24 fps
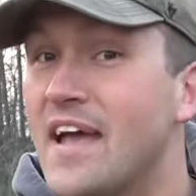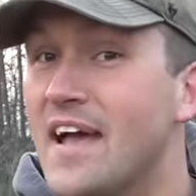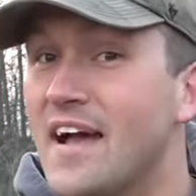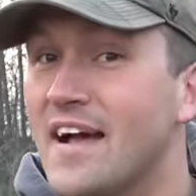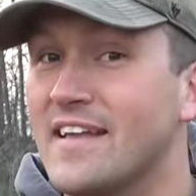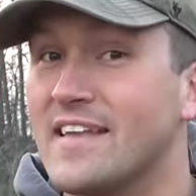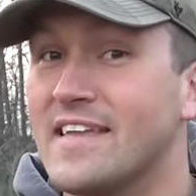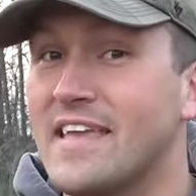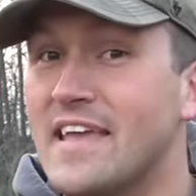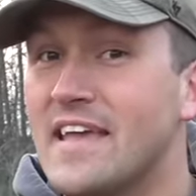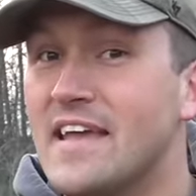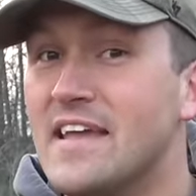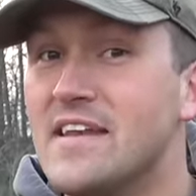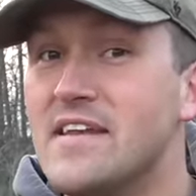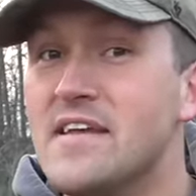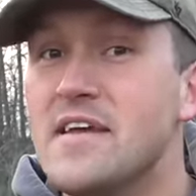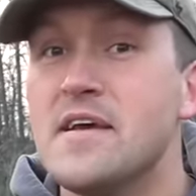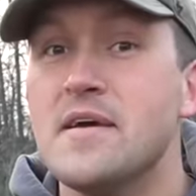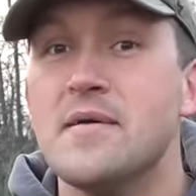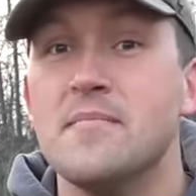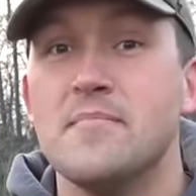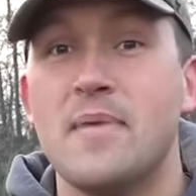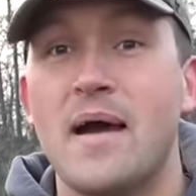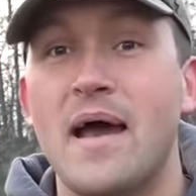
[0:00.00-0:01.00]
Again, again.
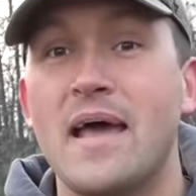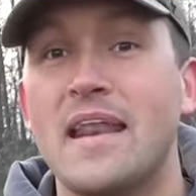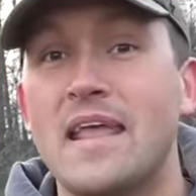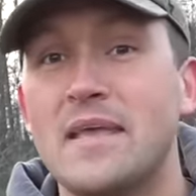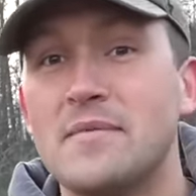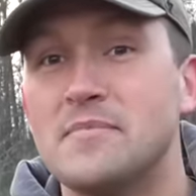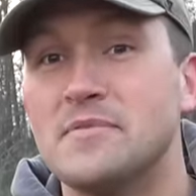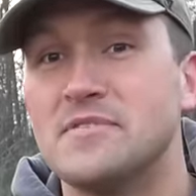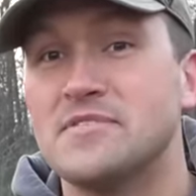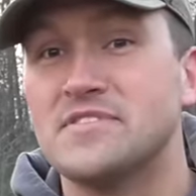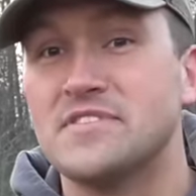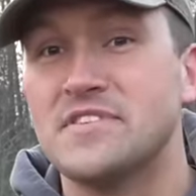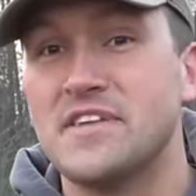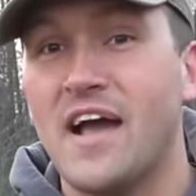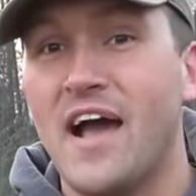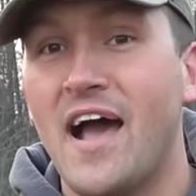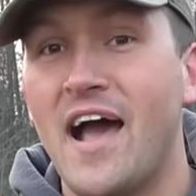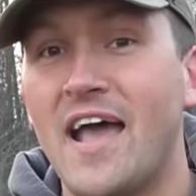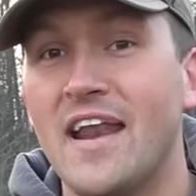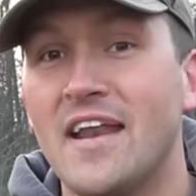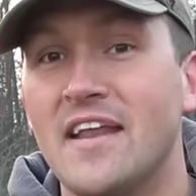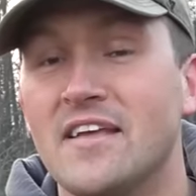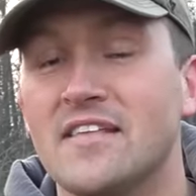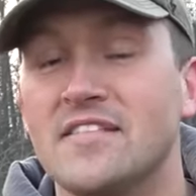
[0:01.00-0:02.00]
My name is
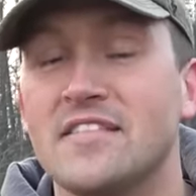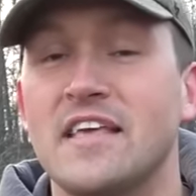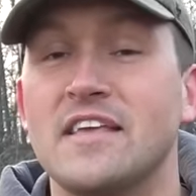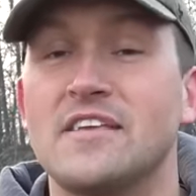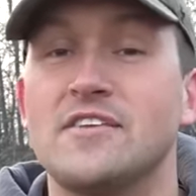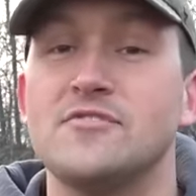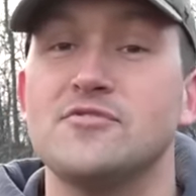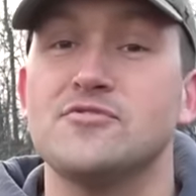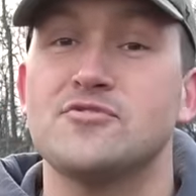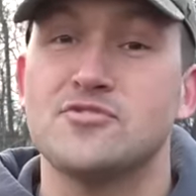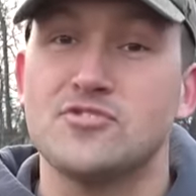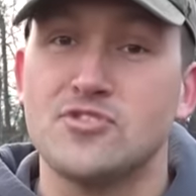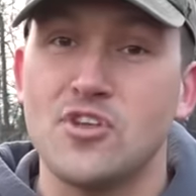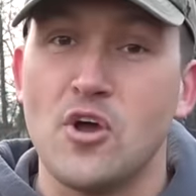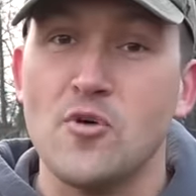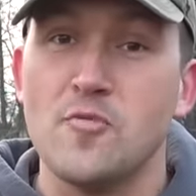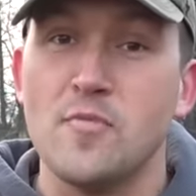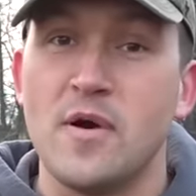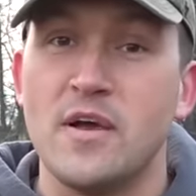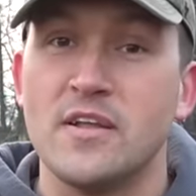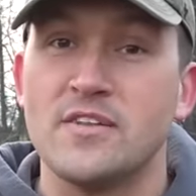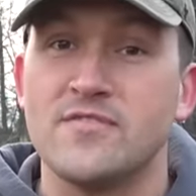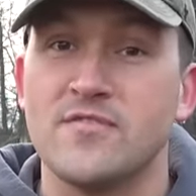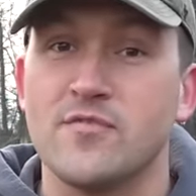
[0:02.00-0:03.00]
Scott. Thank you so
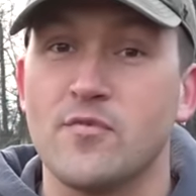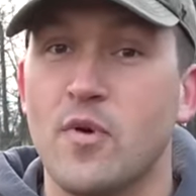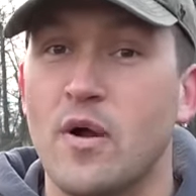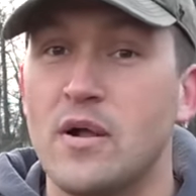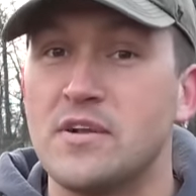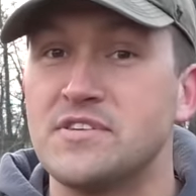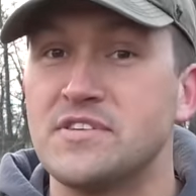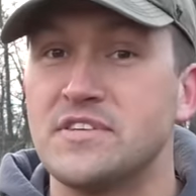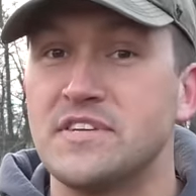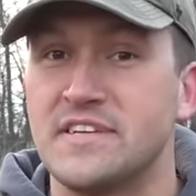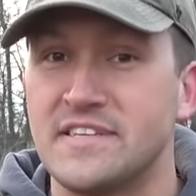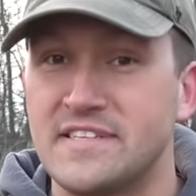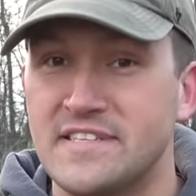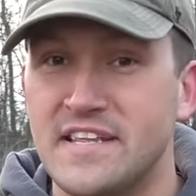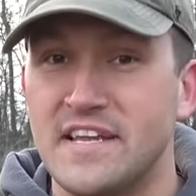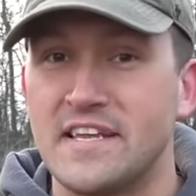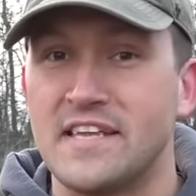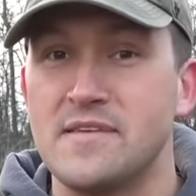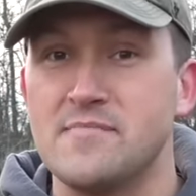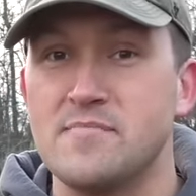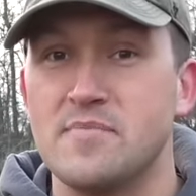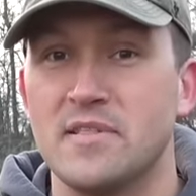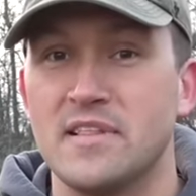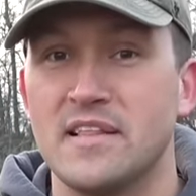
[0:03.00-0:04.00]
much for watching
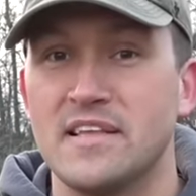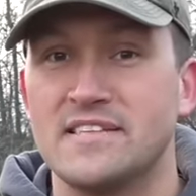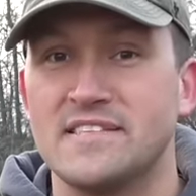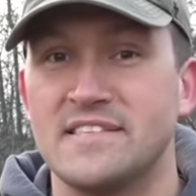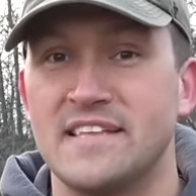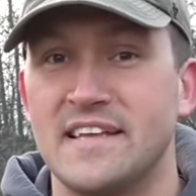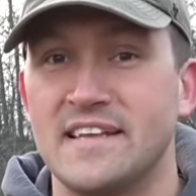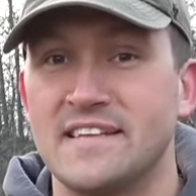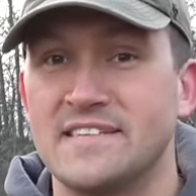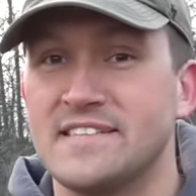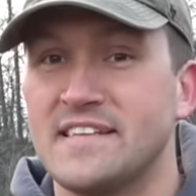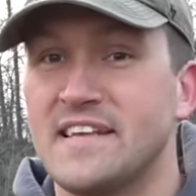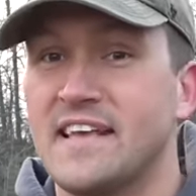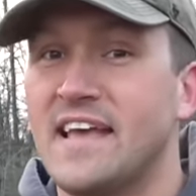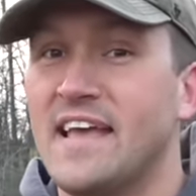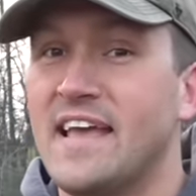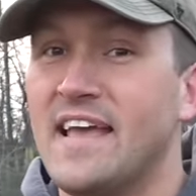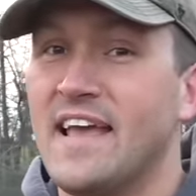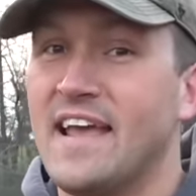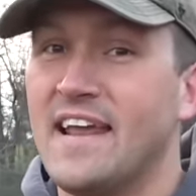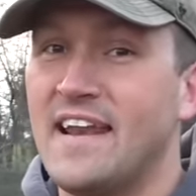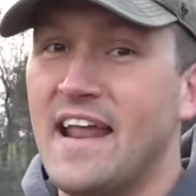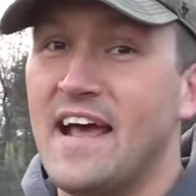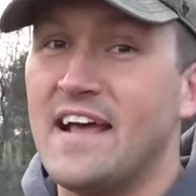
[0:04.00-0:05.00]
Kentucky Ballistics,
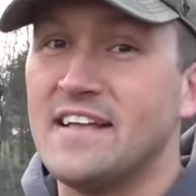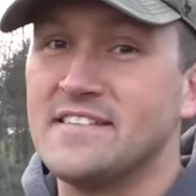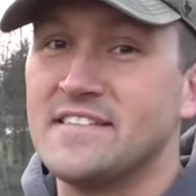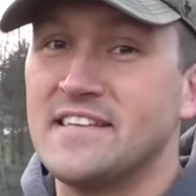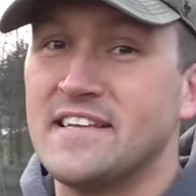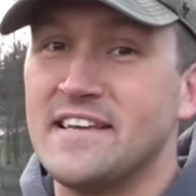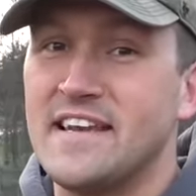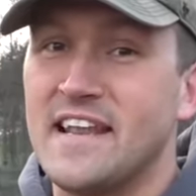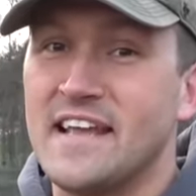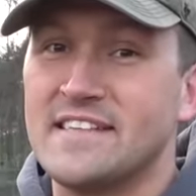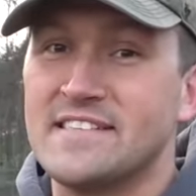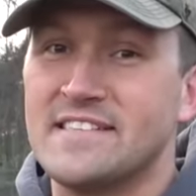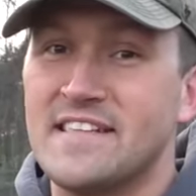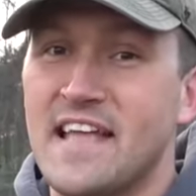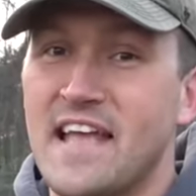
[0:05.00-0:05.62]
and I'll see you next